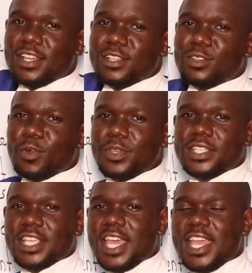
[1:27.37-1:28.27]
So we
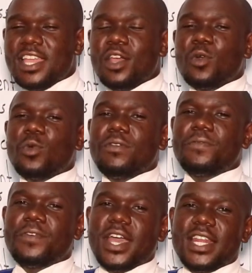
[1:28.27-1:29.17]
say we
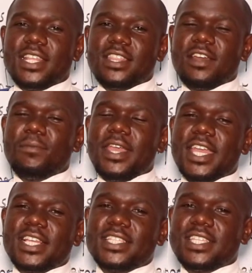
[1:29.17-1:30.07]
find them
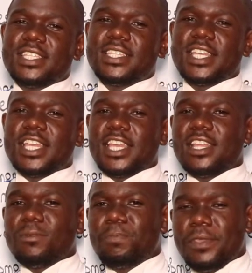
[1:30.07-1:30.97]
existing
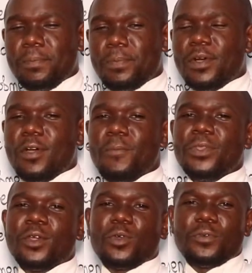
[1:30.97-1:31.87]
in
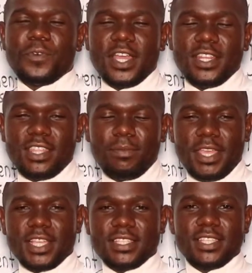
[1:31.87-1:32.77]
people, we find them
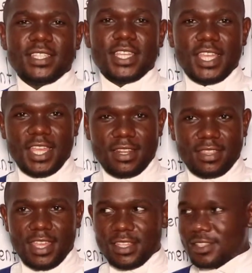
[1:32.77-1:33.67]
existing in
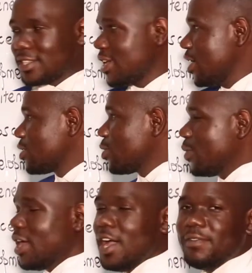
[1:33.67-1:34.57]
things. So we
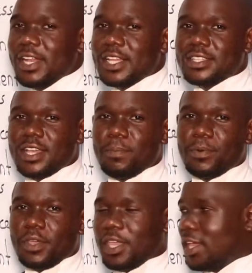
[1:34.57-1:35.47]
have an
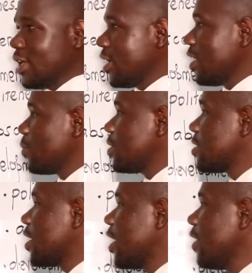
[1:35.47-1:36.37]
example A here. We
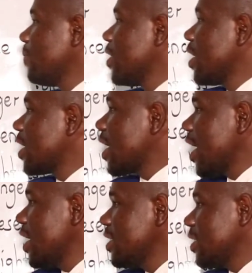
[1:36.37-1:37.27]
say
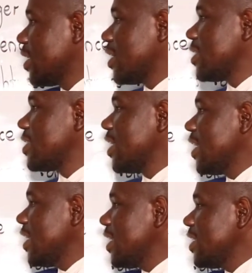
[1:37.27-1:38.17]
kindness
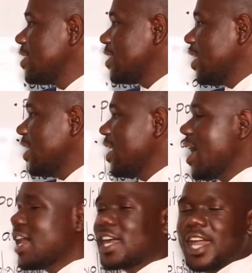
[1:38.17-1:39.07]
is in
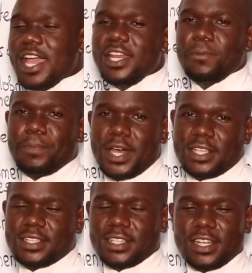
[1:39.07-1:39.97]
a kind
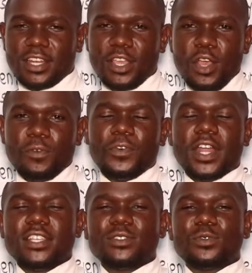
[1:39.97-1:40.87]
person. For
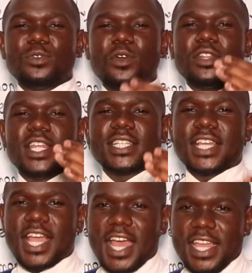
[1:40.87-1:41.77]
us to know
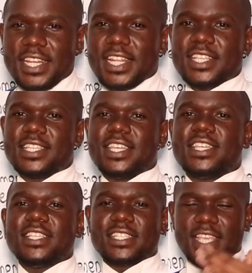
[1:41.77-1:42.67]
that kindness
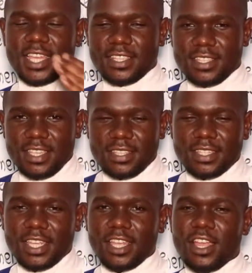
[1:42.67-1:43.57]
is
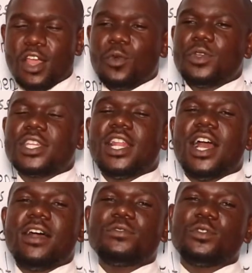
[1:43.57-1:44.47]
existing, we shall
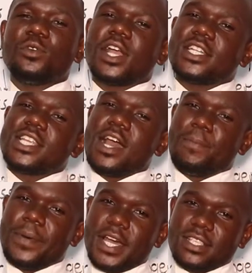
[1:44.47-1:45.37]
have to look at a
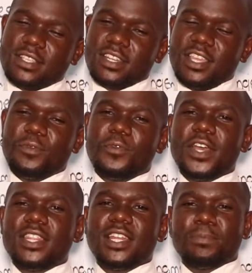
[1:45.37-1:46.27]
person. If we
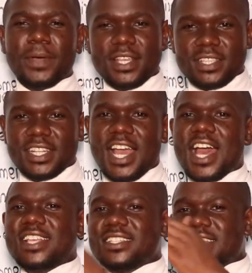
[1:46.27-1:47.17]
find that person
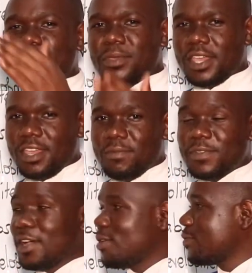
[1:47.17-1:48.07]
has that
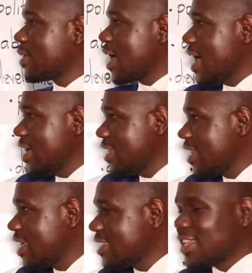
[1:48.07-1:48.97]
behavior of
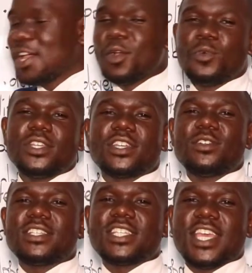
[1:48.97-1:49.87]
kindness, we
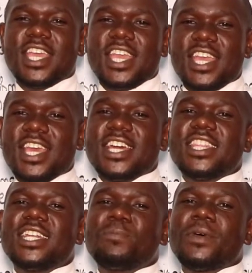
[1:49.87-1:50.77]
shall say
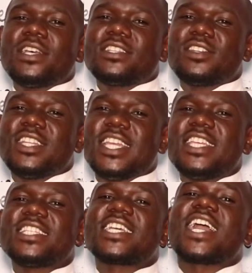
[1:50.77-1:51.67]
that person
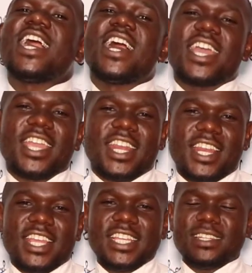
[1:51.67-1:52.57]
is
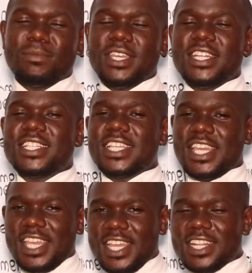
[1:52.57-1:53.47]
kind. It means
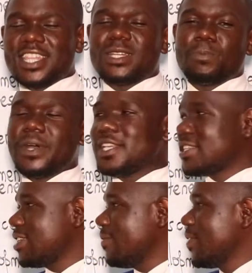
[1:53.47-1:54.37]
in that
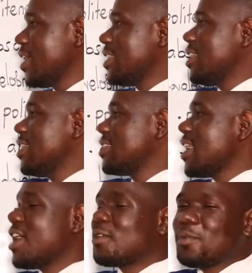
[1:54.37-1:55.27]
person there is
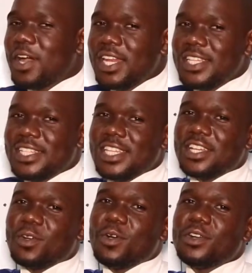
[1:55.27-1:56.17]
a quality
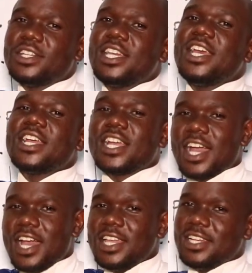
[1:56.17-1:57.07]
called
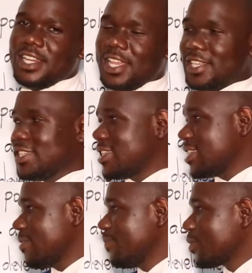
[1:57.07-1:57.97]
kindness.
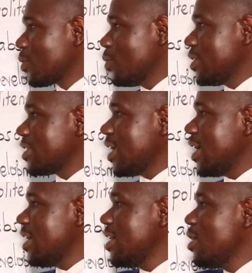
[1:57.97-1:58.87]
We
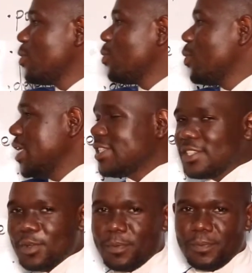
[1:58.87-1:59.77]
say
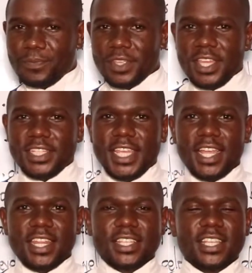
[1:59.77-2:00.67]
wisdom. Take
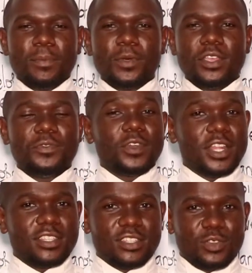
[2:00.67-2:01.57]
an example. If you're a
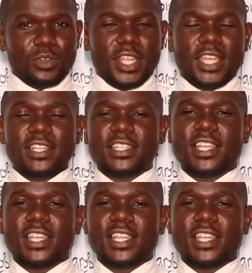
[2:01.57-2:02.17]
student